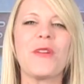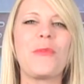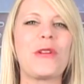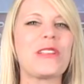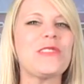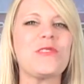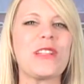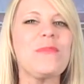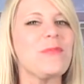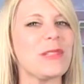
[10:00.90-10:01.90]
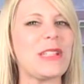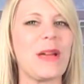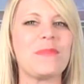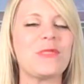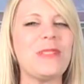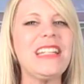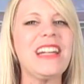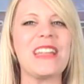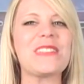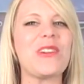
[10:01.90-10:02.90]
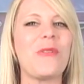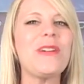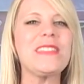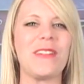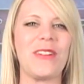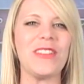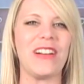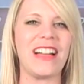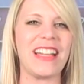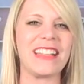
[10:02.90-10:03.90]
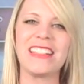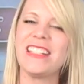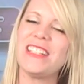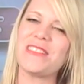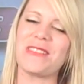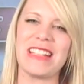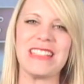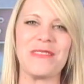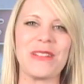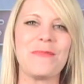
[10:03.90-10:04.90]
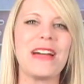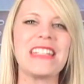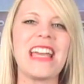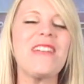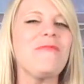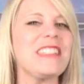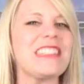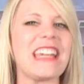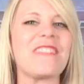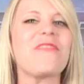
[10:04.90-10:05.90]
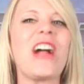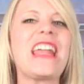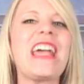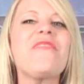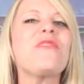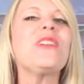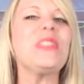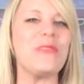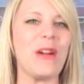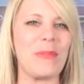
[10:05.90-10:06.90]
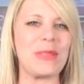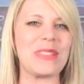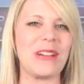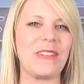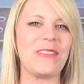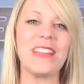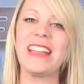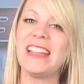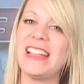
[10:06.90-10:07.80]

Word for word: Airborne is streamed three times a week and is always online. Join us every Monday, Wednesday, and Friday for a new episode.